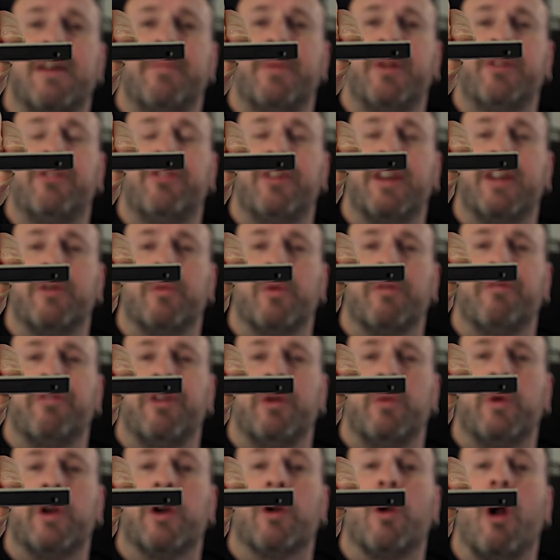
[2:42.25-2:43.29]
I've been seeing and
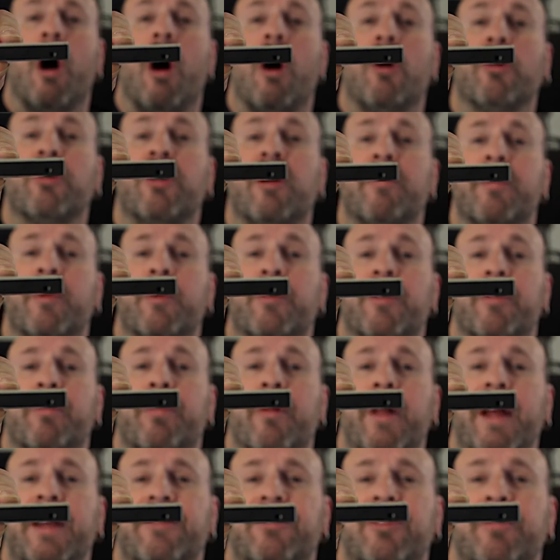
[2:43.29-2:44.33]
reviewing are all coming with a
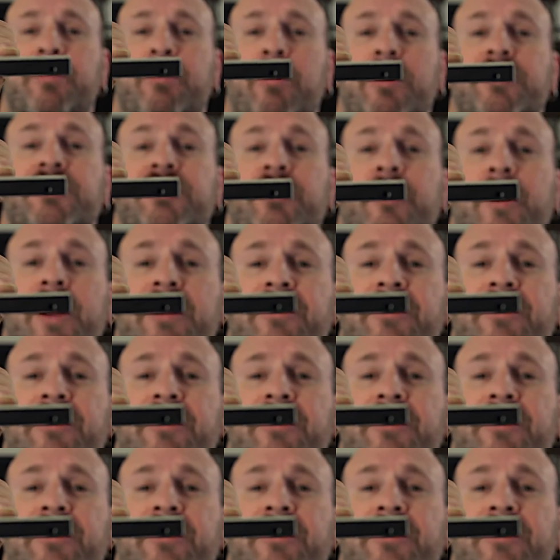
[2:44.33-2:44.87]
place to put your